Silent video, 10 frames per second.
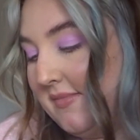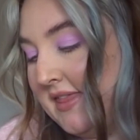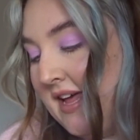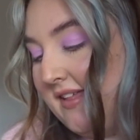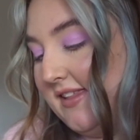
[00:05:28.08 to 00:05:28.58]

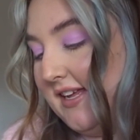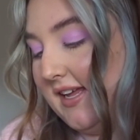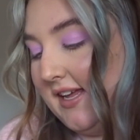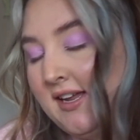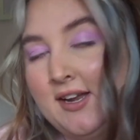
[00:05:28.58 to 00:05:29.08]
They're
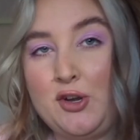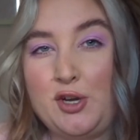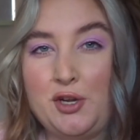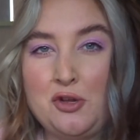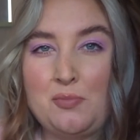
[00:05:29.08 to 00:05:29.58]
the
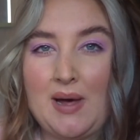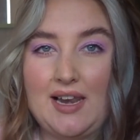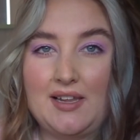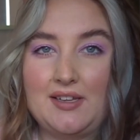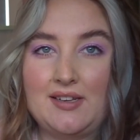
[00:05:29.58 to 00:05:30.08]
New
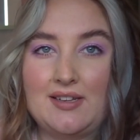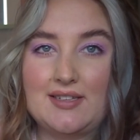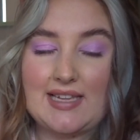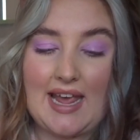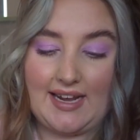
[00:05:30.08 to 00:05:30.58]

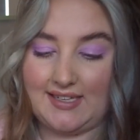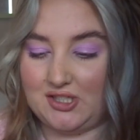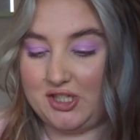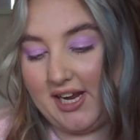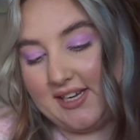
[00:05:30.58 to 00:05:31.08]
Balance
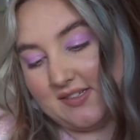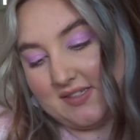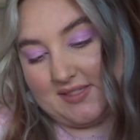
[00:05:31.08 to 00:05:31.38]
X Jaden